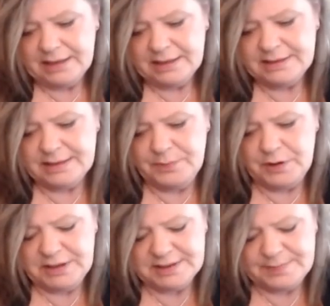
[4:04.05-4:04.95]
Someone
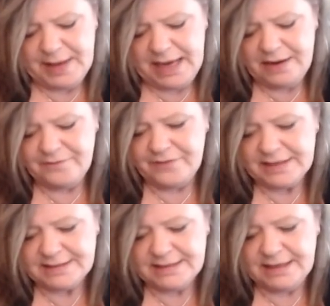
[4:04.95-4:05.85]
is
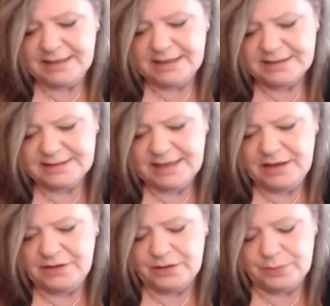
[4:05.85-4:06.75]
manifesting this,
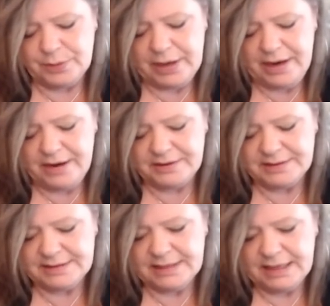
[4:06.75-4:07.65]
saying their
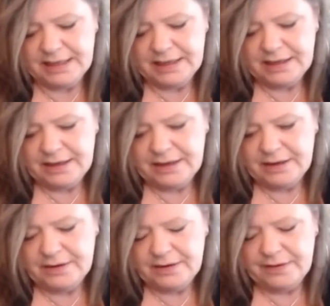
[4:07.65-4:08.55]
prayers.
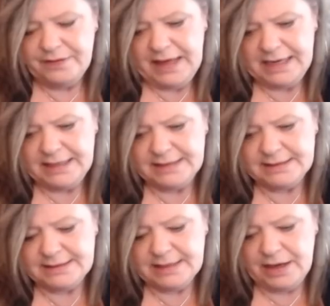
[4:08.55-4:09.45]
That
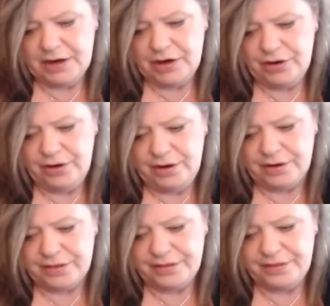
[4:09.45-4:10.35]
is uh,
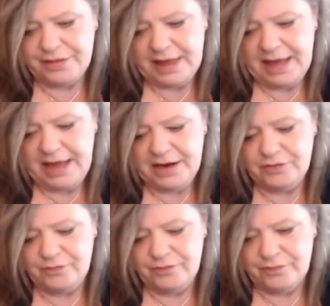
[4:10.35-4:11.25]
earth
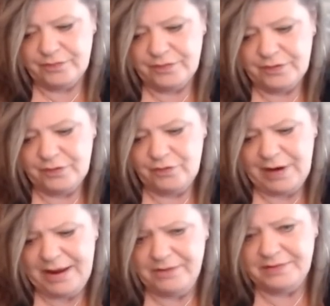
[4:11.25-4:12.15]
and
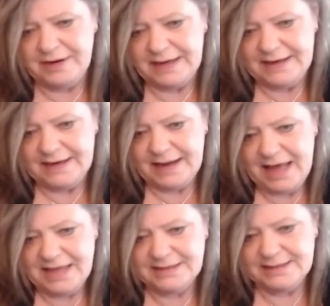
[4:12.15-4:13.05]
grounded
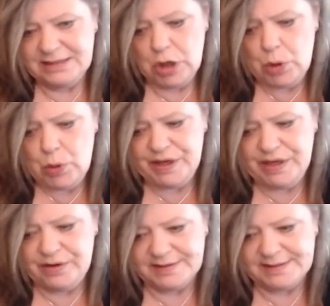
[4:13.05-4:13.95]
and knowing
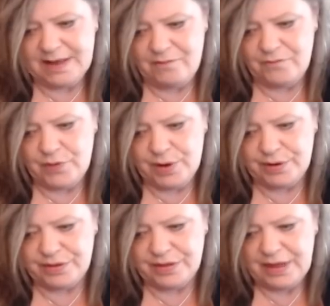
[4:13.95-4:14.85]
your self worth.